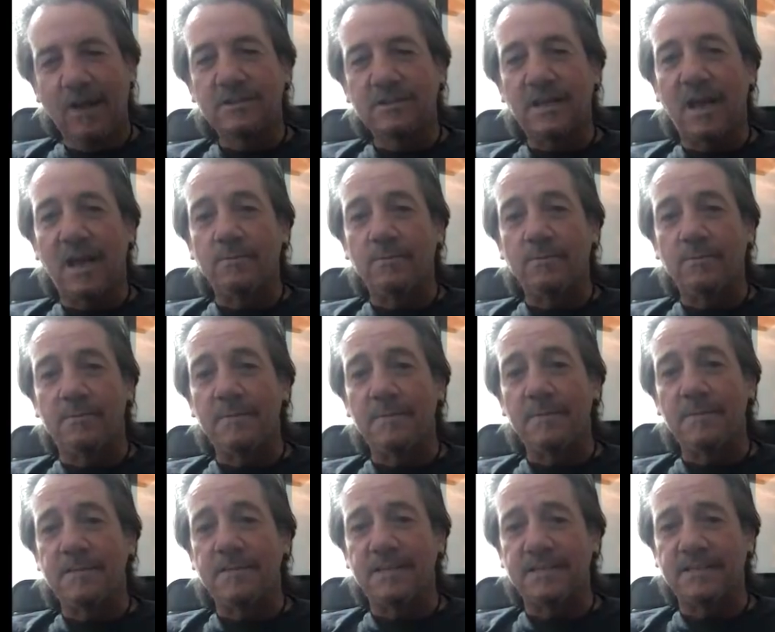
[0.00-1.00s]
at Man
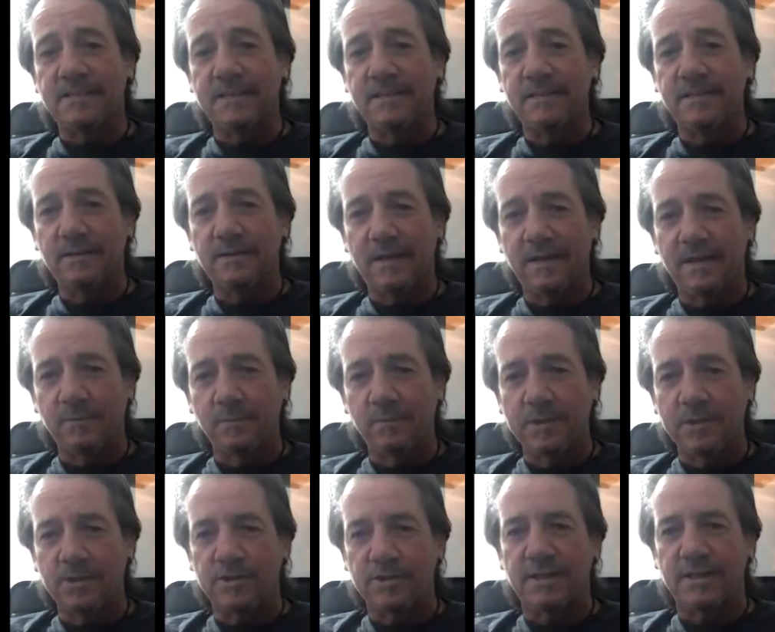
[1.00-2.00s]
City, and we just
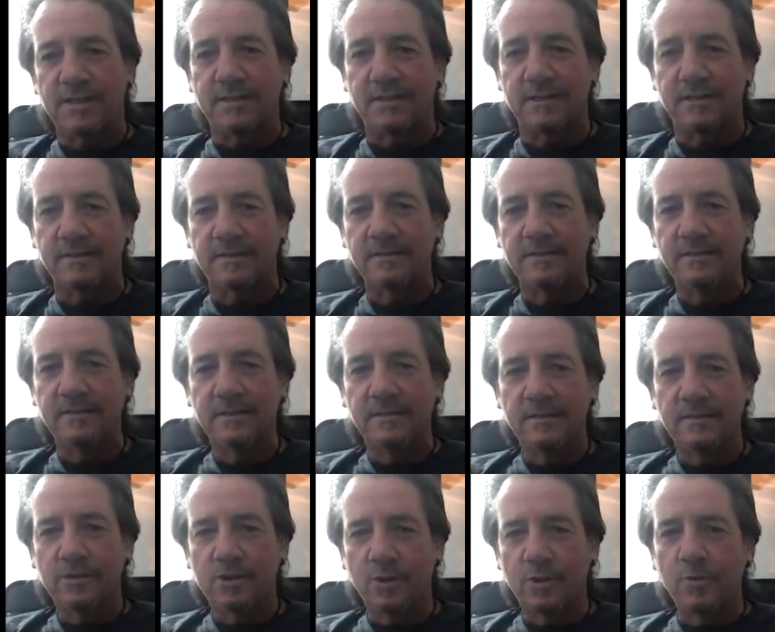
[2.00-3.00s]
had the
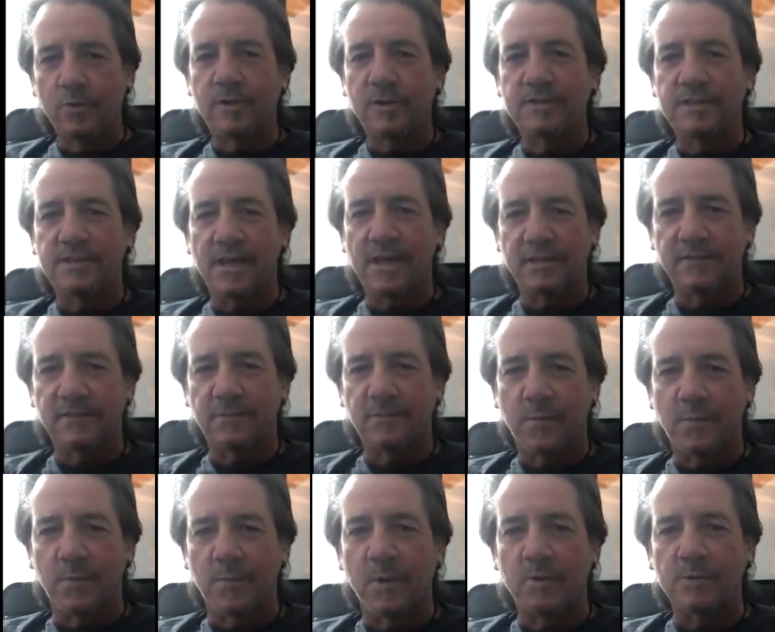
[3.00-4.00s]
2 consecutive
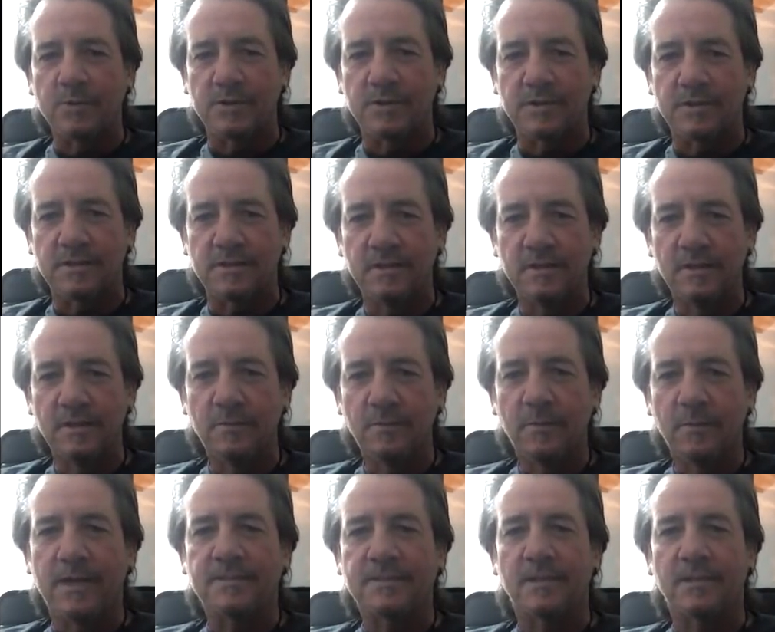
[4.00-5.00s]
promotions back to
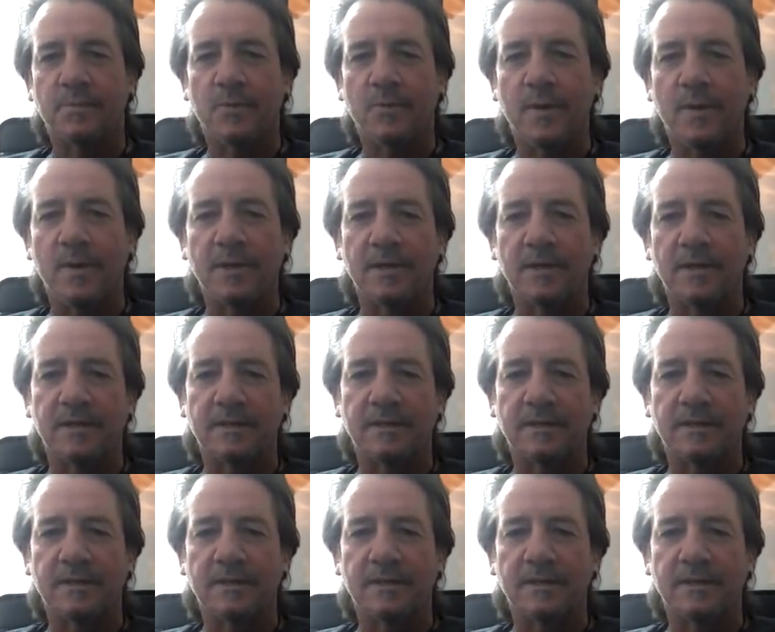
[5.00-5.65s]
the Premier League.